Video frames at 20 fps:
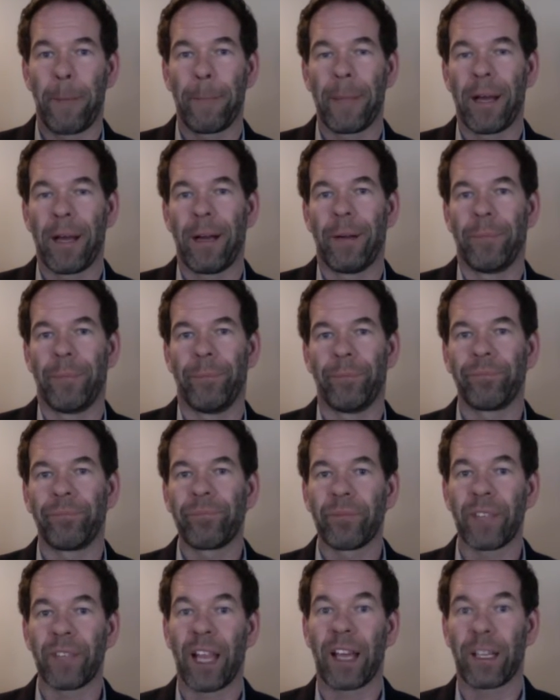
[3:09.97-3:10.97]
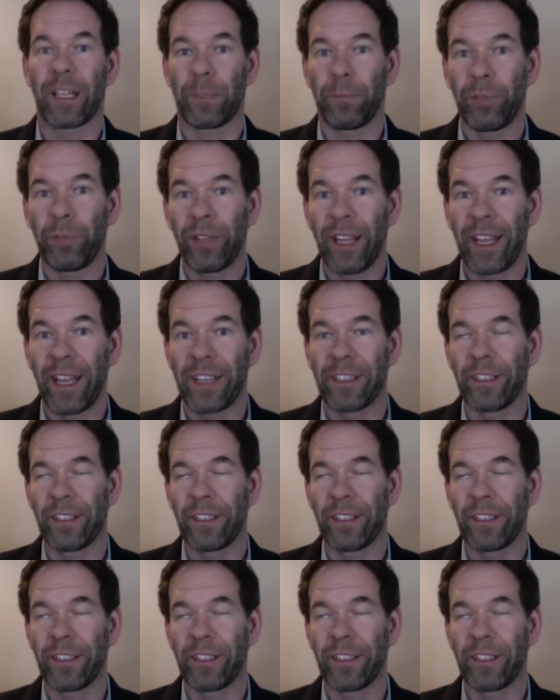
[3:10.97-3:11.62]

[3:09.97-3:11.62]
out of place,